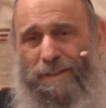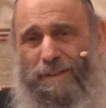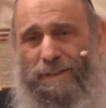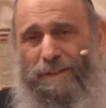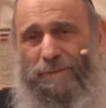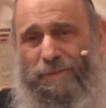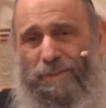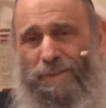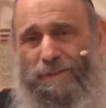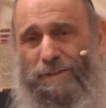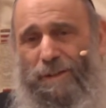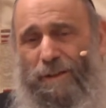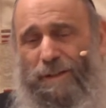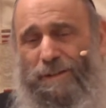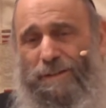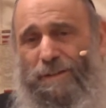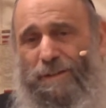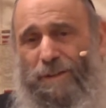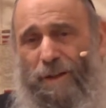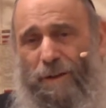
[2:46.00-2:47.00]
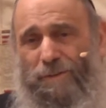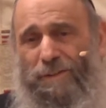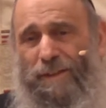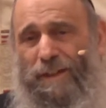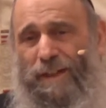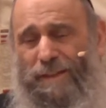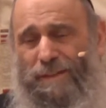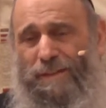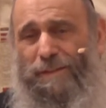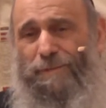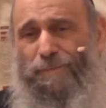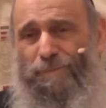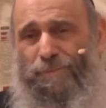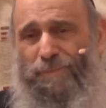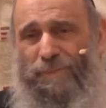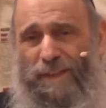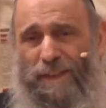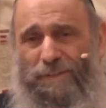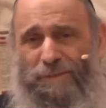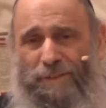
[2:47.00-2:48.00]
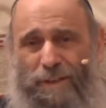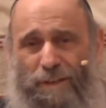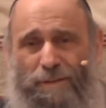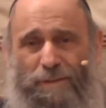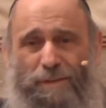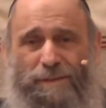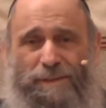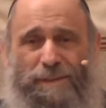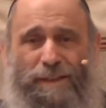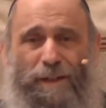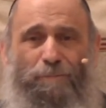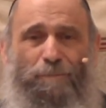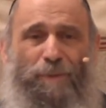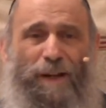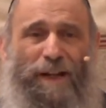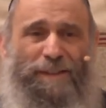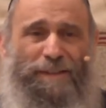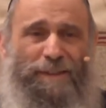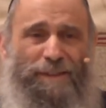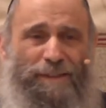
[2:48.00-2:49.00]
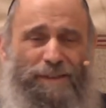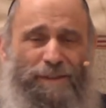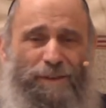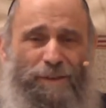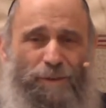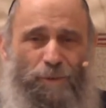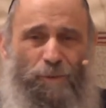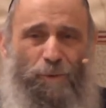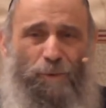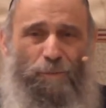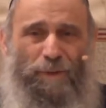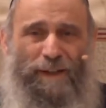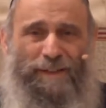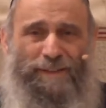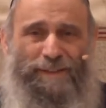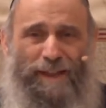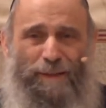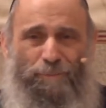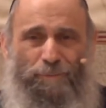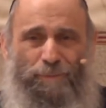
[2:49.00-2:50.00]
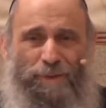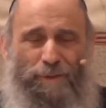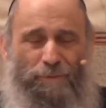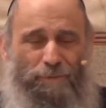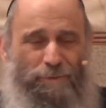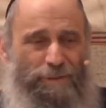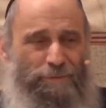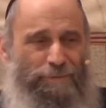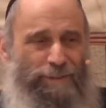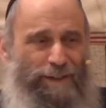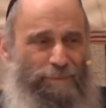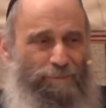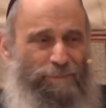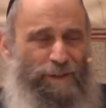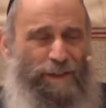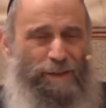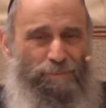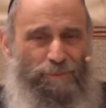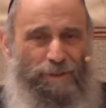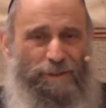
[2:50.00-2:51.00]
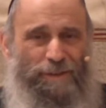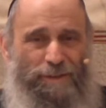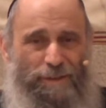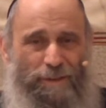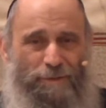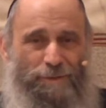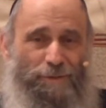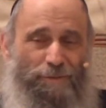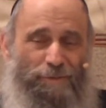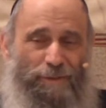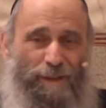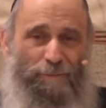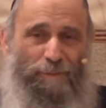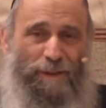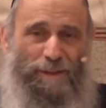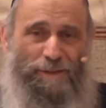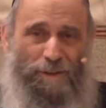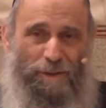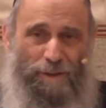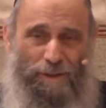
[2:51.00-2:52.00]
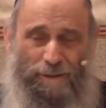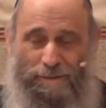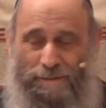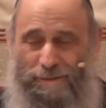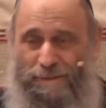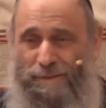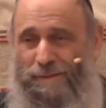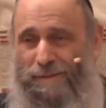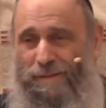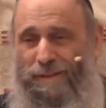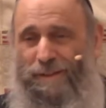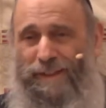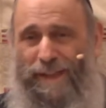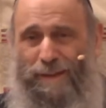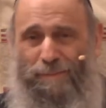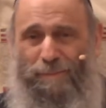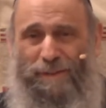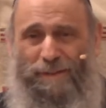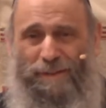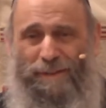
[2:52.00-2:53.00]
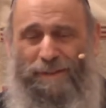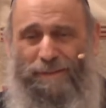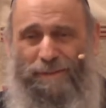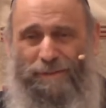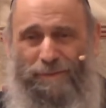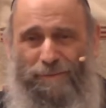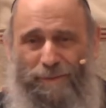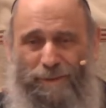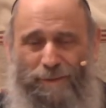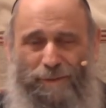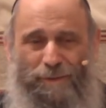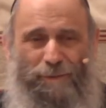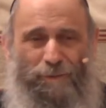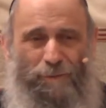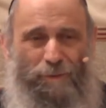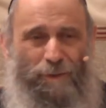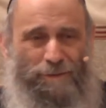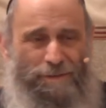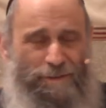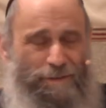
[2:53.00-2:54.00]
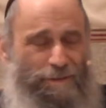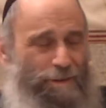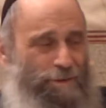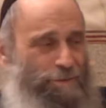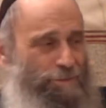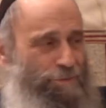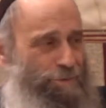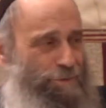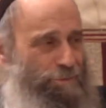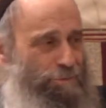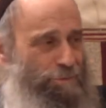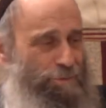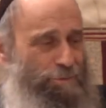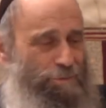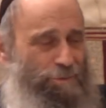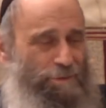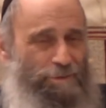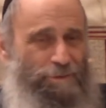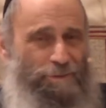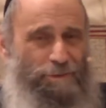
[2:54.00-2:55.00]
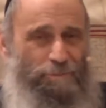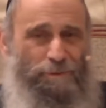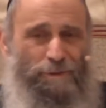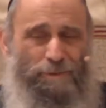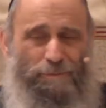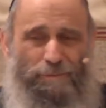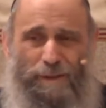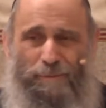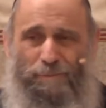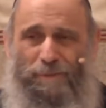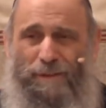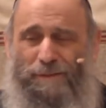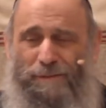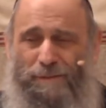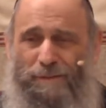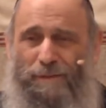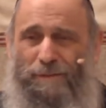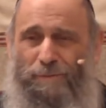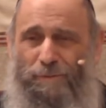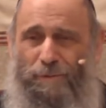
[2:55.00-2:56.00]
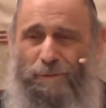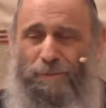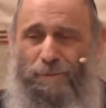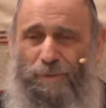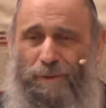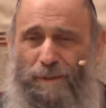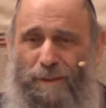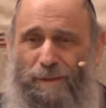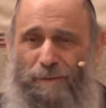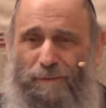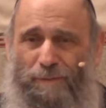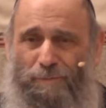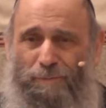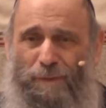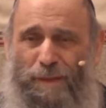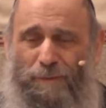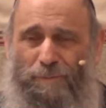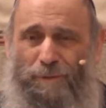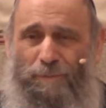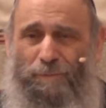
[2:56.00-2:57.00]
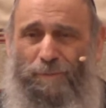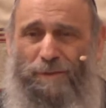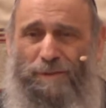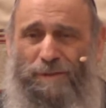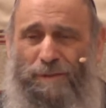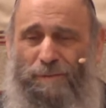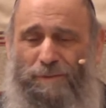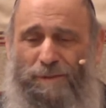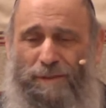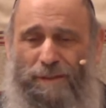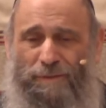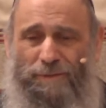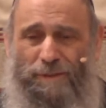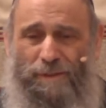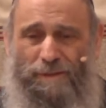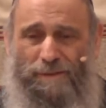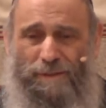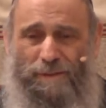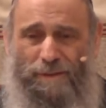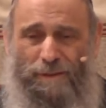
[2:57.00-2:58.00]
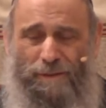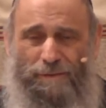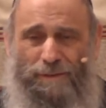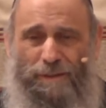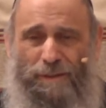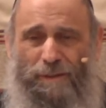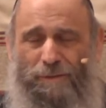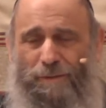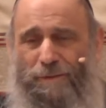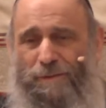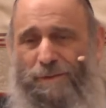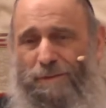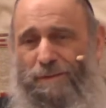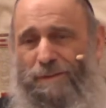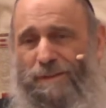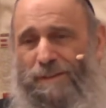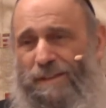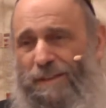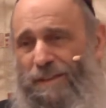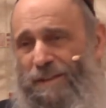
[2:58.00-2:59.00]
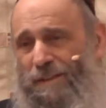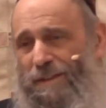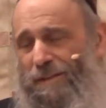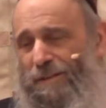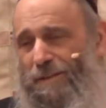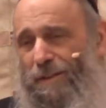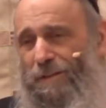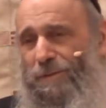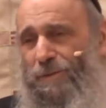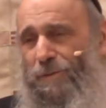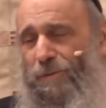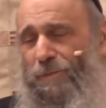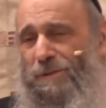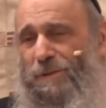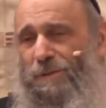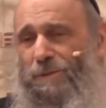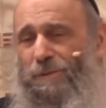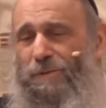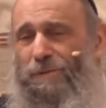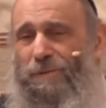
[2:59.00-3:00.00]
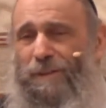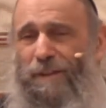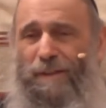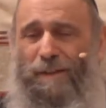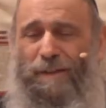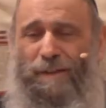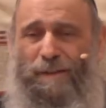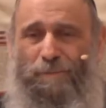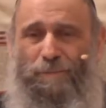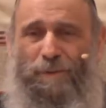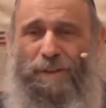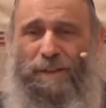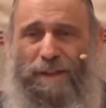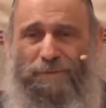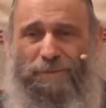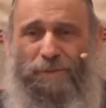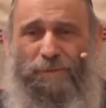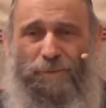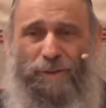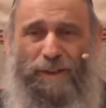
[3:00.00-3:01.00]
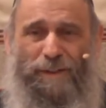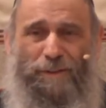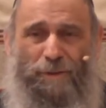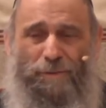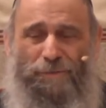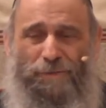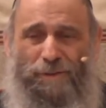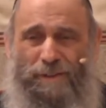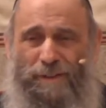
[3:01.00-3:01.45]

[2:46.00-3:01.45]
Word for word: If it's hard to know that, you have to go to somebody who might not be a real rabbi, but he knows who rabbis are. There's certain laymen who also know who the real rabbis are, who maybe the person himself doesn't know. You go to a certain city, you don't know who's who, but you have a friend over